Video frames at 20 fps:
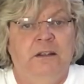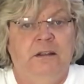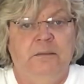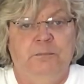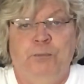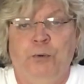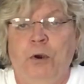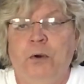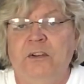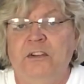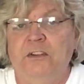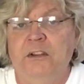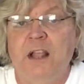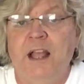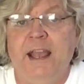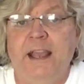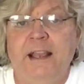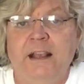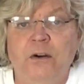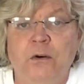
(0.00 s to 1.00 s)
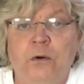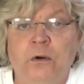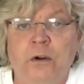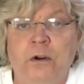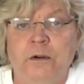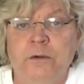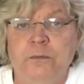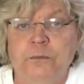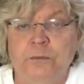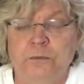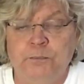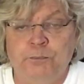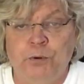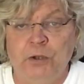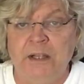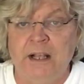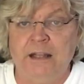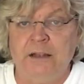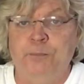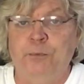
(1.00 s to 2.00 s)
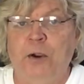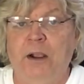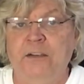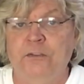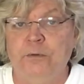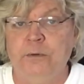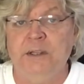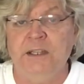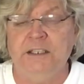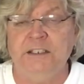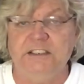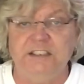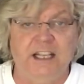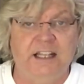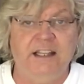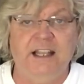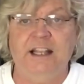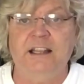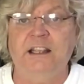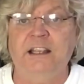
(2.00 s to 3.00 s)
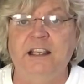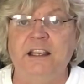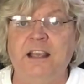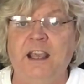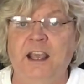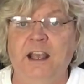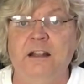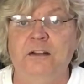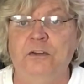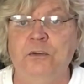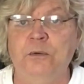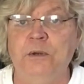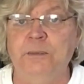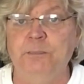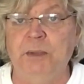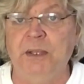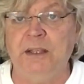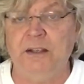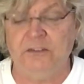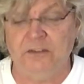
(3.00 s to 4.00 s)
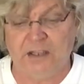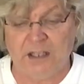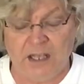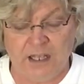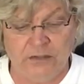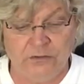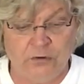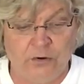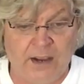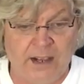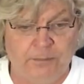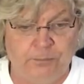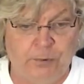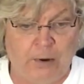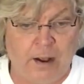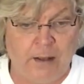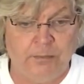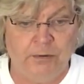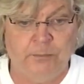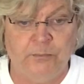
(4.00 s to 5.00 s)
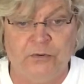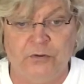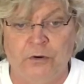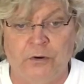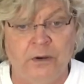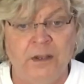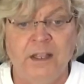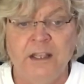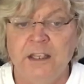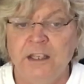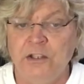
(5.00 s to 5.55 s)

broke his leg, or put out a press release, said that he can't do it because of contract problems, or,